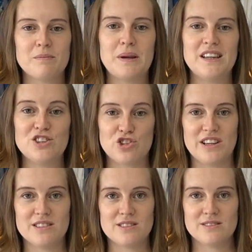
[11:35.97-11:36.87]

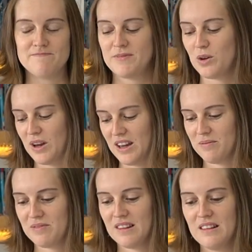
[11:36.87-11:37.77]
Pinterest. Okay.
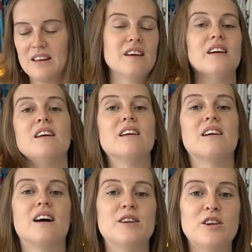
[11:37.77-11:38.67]

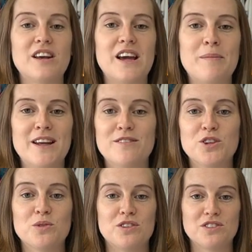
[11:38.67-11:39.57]
I don't know how many of
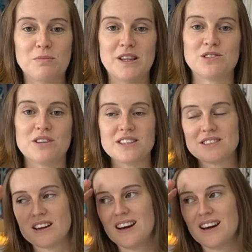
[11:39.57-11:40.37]
you are on Pinterest.